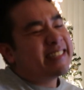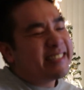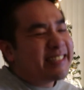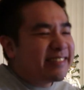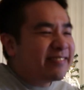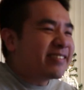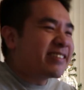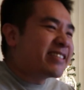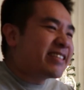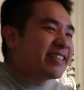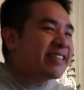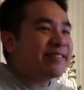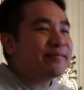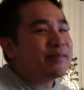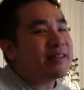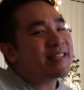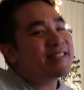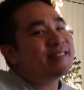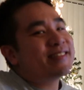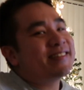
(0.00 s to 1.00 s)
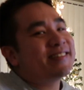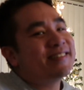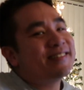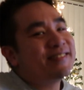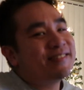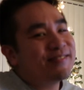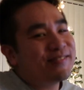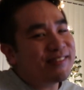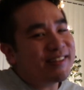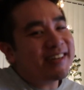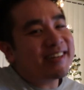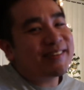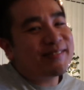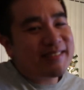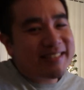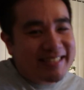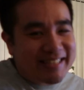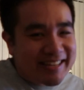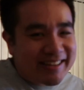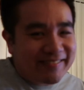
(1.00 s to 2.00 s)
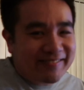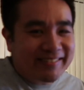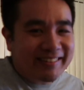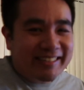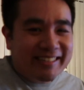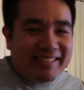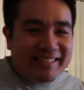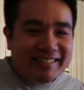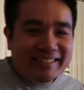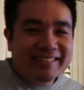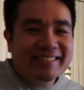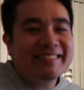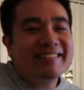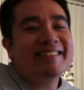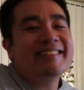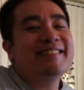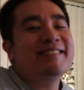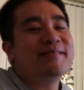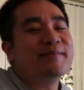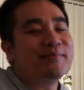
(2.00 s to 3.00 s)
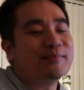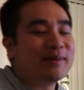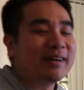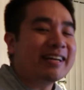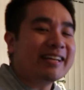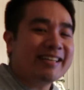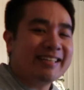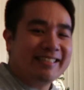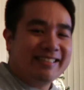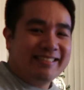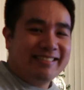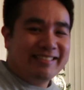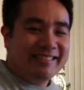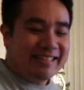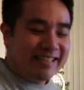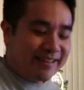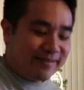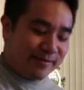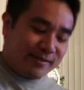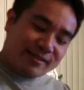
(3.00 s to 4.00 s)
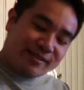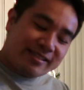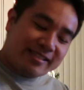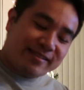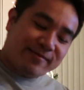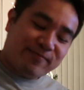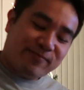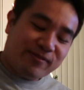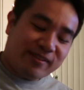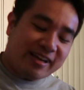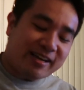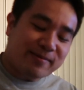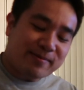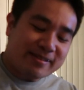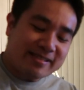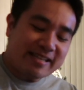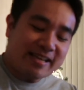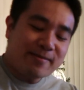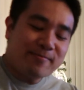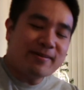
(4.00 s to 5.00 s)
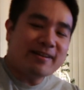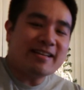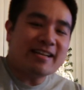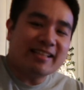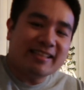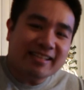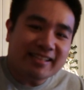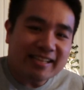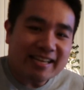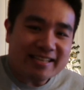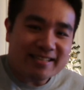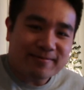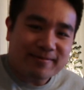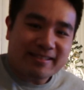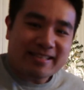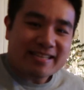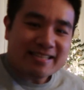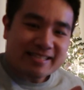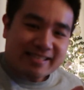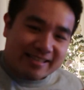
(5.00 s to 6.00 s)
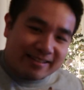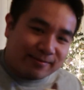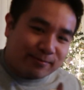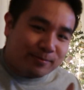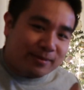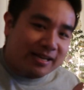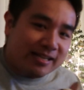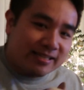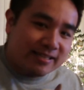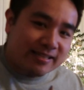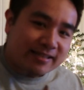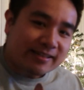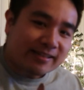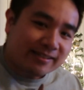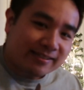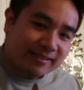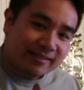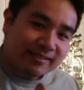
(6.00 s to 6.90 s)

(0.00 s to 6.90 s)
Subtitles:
it wasn't the best Vlogmas Day 1, but it was Vlogmas Day 1 nonetheless with this little monster.